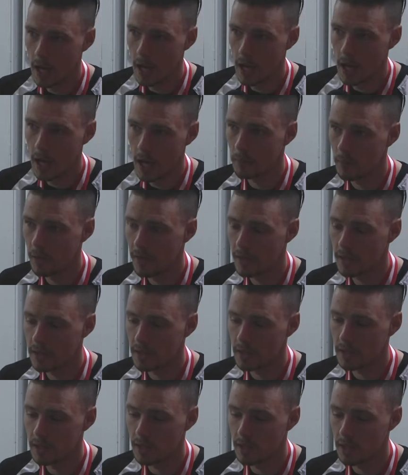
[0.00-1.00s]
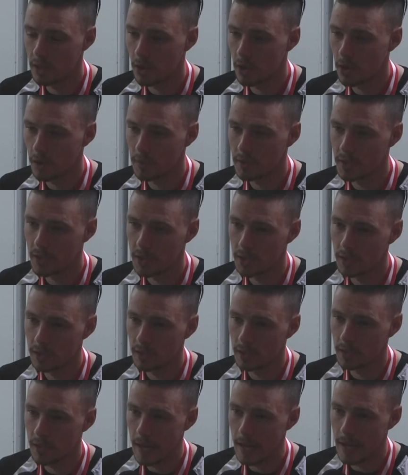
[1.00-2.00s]
Um, there's there's a lot of
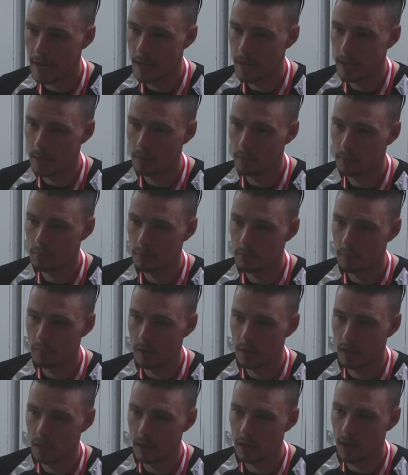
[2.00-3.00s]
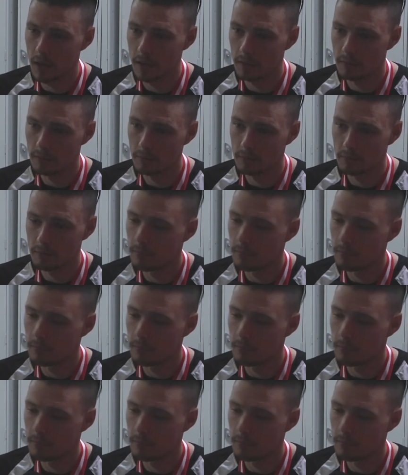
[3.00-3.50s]
competition, um, but I